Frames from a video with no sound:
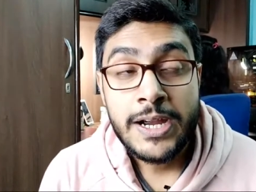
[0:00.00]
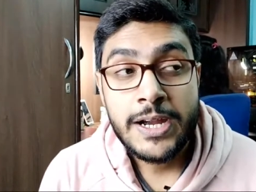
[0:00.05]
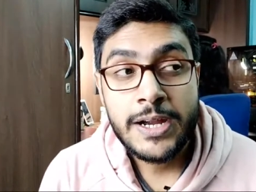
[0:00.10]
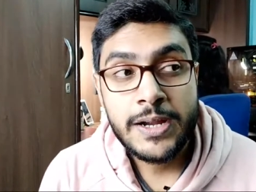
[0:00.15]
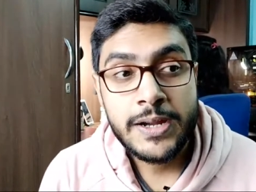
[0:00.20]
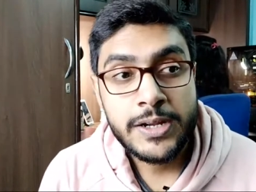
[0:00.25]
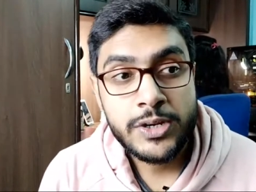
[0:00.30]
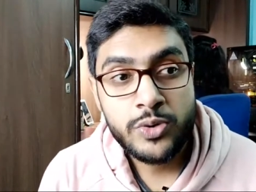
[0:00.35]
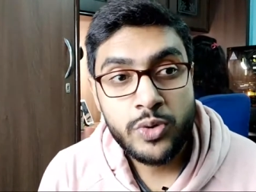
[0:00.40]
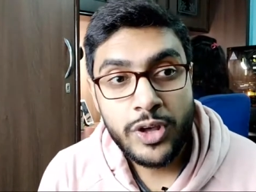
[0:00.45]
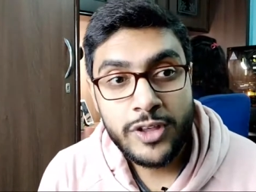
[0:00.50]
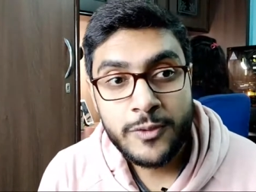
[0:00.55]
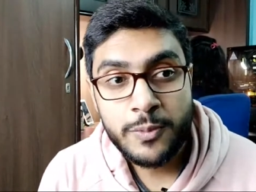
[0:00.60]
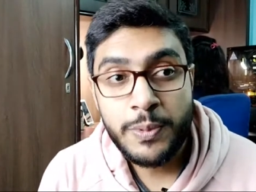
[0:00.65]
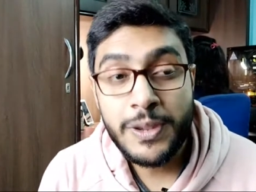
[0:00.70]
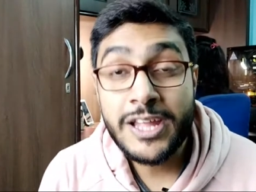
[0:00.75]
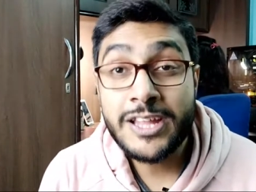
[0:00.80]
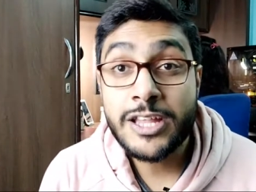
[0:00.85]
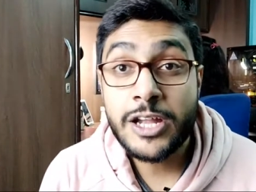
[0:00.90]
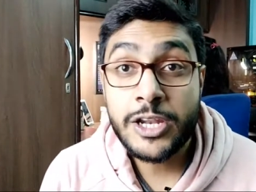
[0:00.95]
uh, to
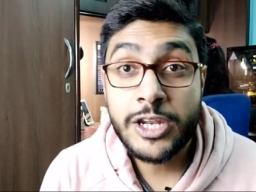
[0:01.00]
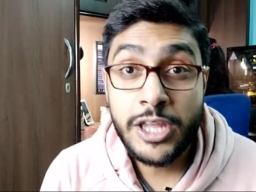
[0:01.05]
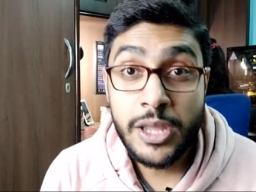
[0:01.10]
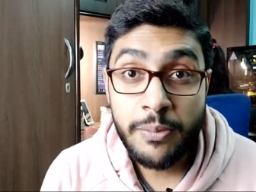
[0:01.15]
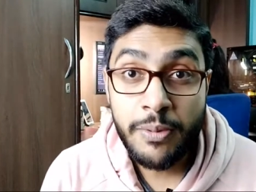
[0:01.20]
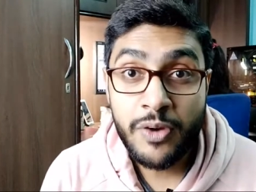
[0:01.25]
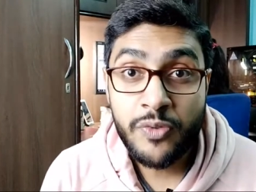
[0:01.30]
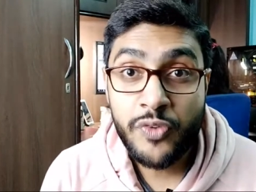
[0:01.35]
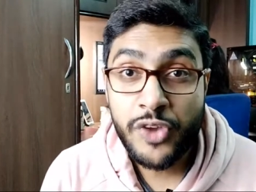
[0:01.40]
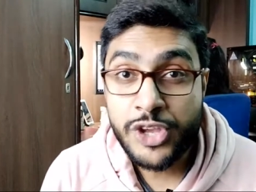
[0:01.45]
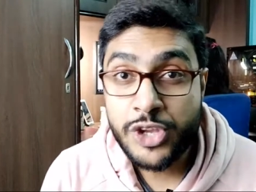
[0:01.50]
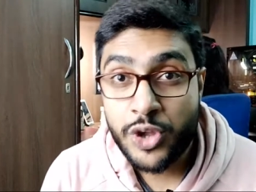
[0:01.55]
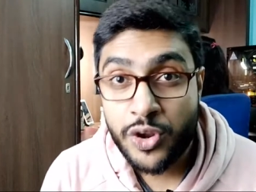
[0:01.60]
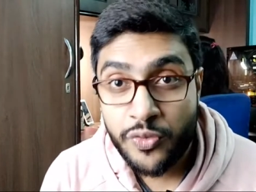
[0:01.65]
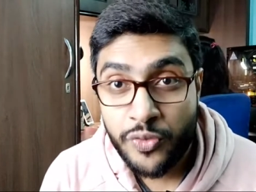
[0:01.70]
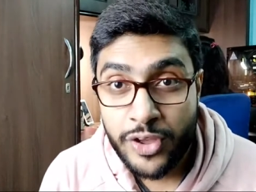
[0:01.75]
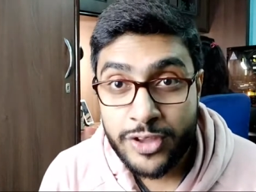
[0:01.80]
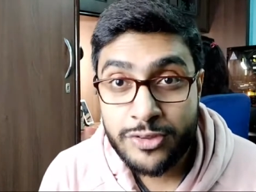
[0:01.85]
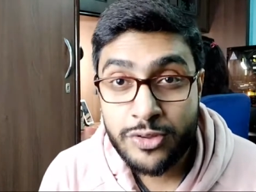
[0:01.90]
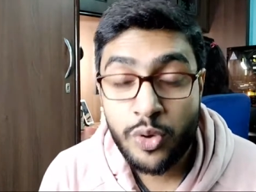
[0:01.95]
explain the debug feature
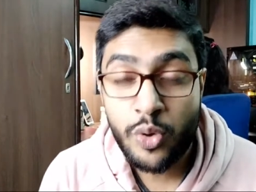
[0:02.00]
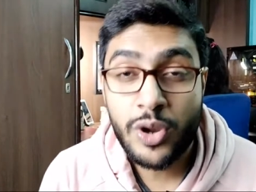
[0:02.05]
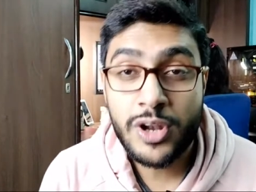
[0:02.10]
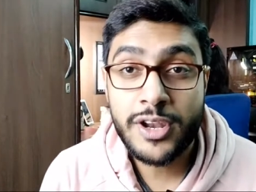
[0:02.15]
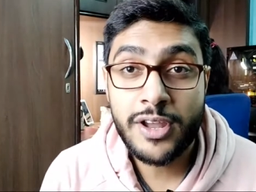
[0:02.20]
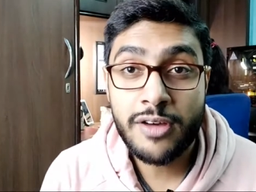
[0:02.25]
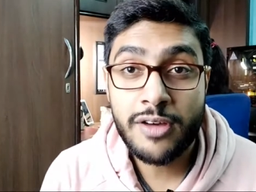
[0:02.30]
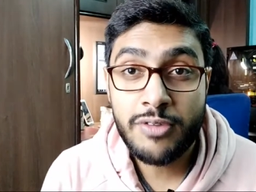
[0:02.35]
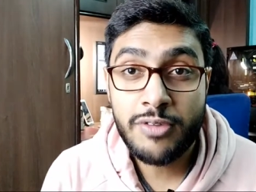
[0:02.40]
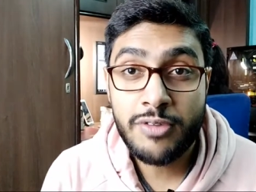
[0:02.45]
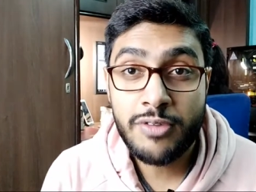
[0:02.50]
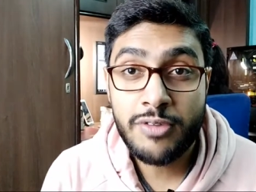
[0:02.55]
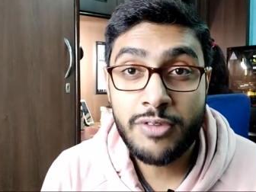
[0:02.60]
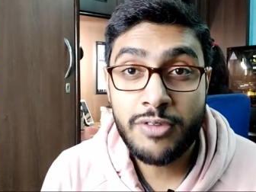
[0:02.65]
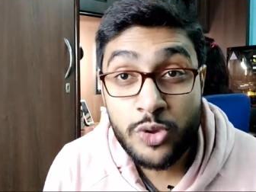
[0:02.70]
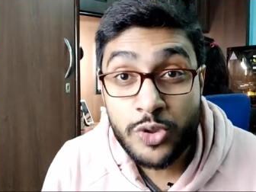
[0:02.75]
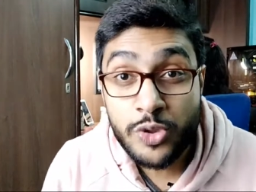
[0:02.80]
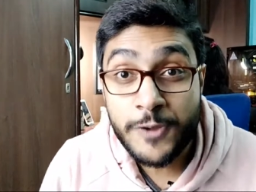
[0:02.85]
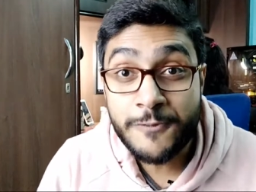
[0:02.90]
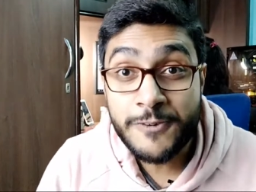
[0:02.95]
of SQL developer
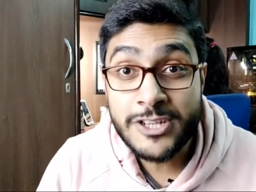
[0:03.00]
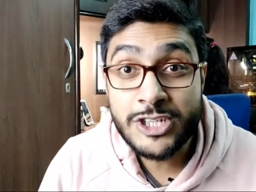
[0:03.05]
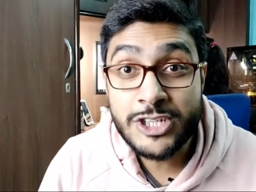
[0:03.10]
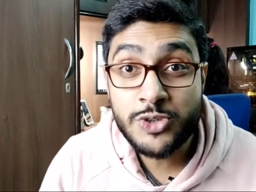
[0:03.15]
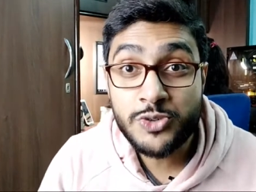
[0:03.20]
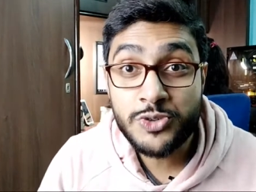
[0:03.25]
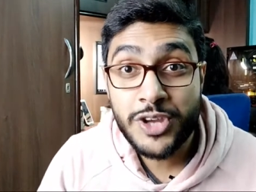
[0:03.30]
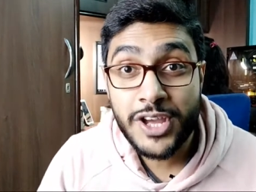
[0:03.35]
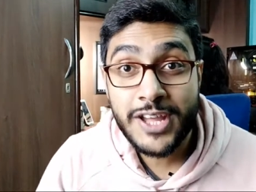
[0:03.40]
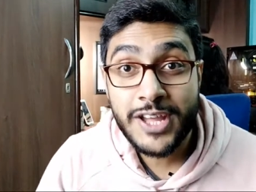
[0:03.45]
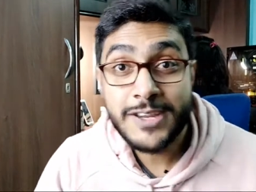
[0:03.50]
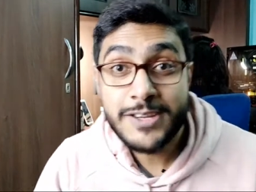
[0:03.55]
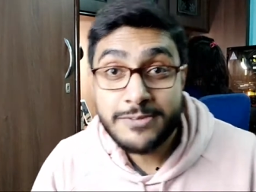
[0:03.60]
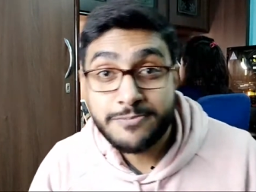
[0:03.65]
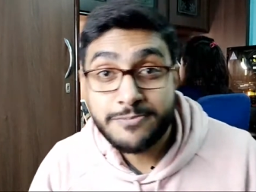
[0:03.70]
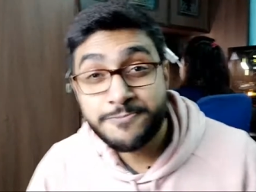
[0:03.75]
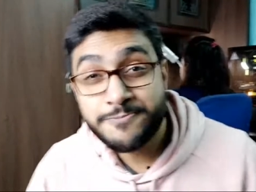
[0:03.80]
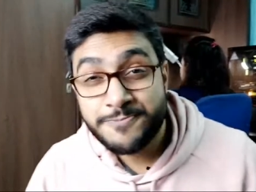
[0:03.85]
using which you can